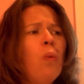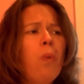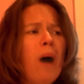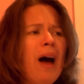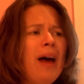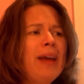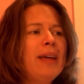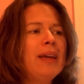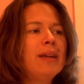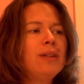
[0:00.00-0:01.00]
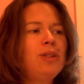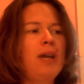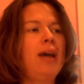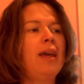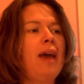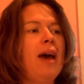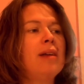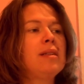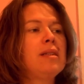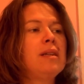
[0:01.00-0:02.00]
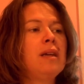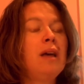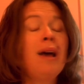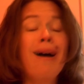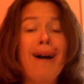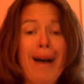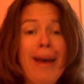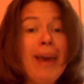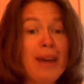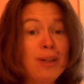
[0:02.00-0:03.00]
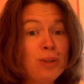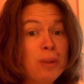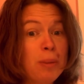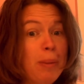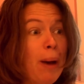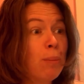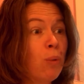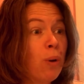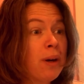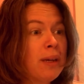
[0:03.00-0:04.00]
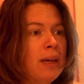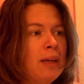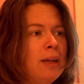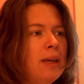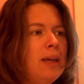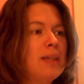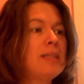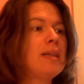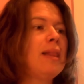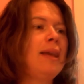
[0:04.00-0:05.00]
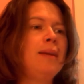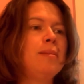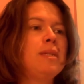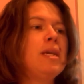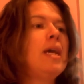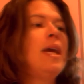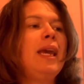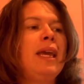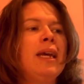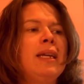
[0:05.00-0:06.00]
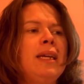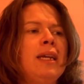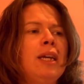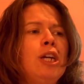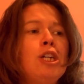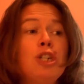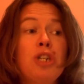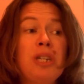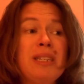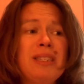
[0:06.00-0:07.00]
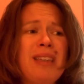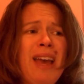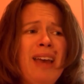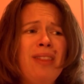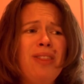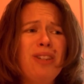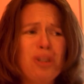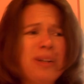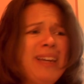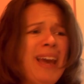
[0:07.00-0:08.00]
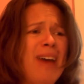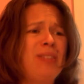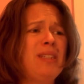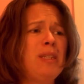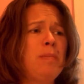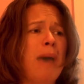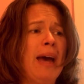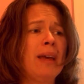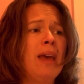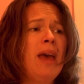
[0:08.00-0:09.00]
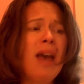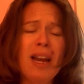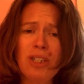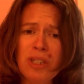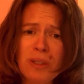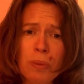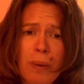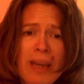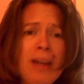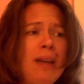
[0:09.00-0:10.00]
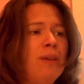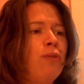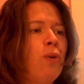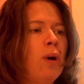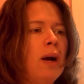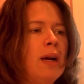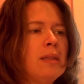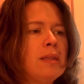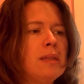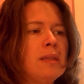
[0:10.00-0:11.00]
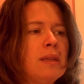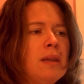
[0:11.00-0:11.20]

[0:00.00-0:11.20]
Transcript: Why? Jack asked. I had a dream about Morgan, exclaimed Annie. She said the treehouse is back and she's waiting for us.